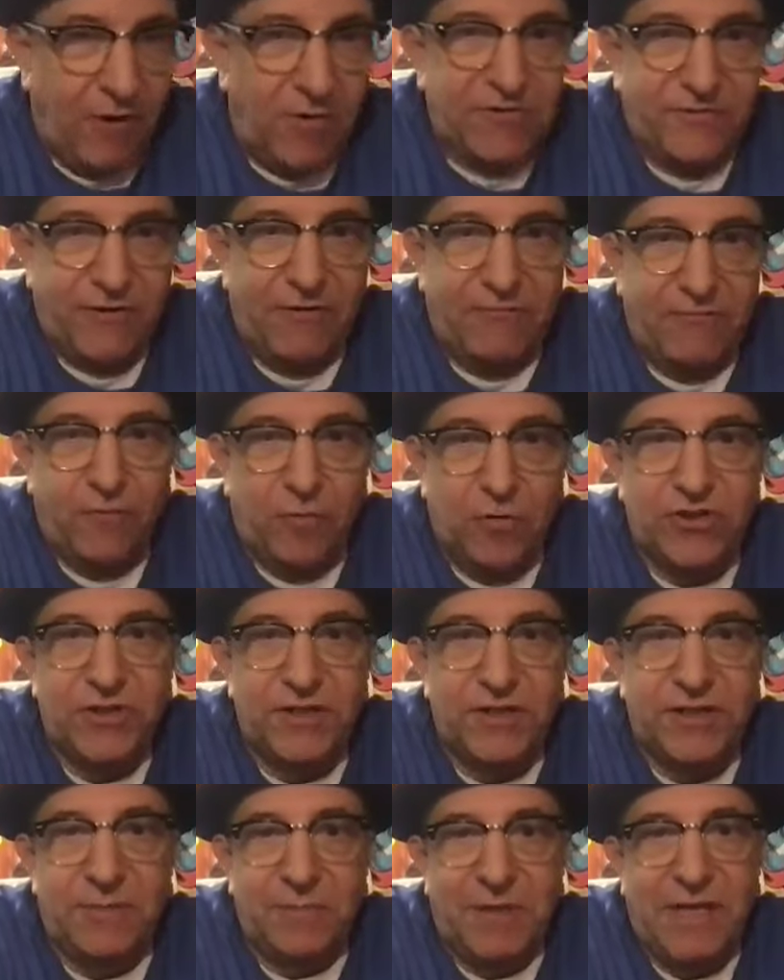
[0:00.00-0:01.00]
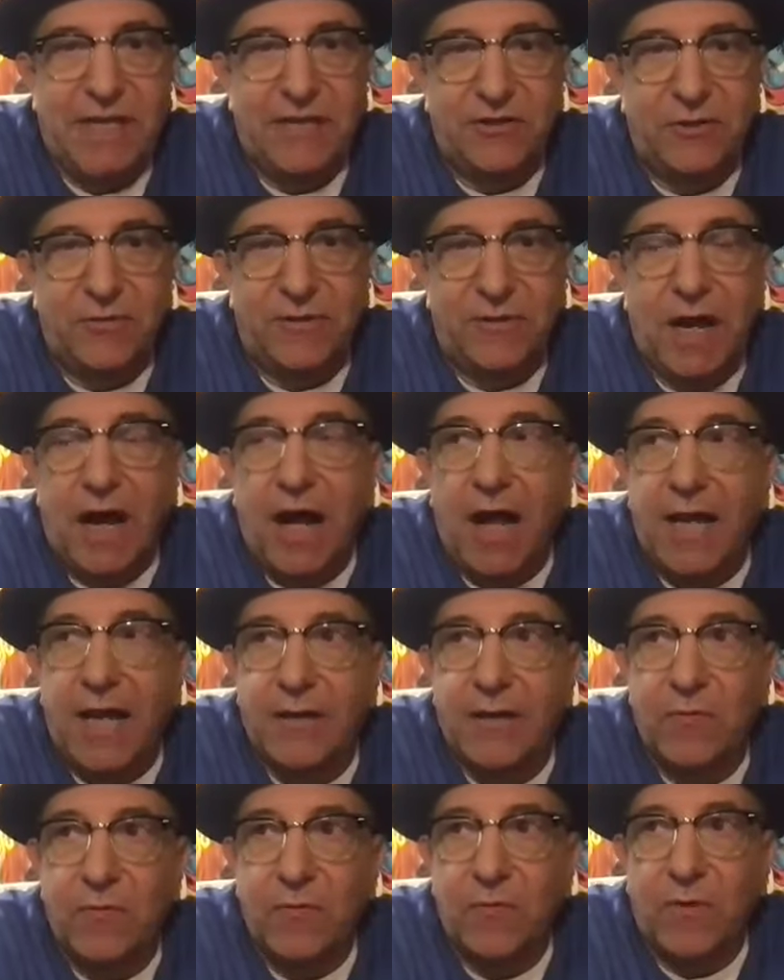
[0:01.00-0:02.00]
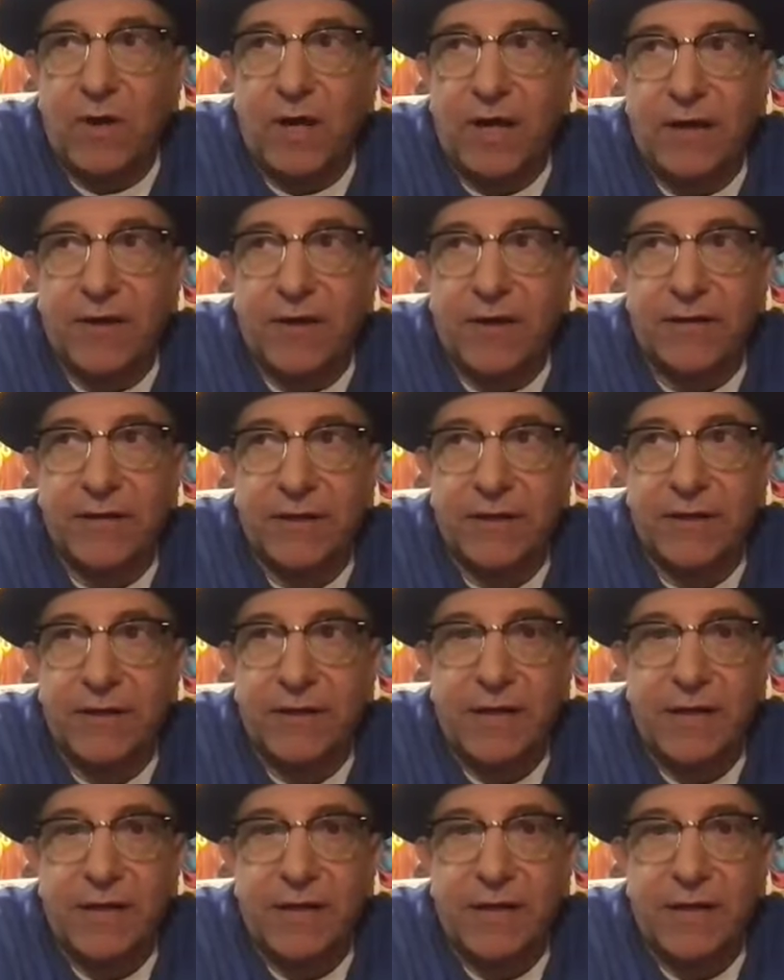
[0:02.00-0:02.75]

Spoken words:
always felt fortunate to be at UNI, where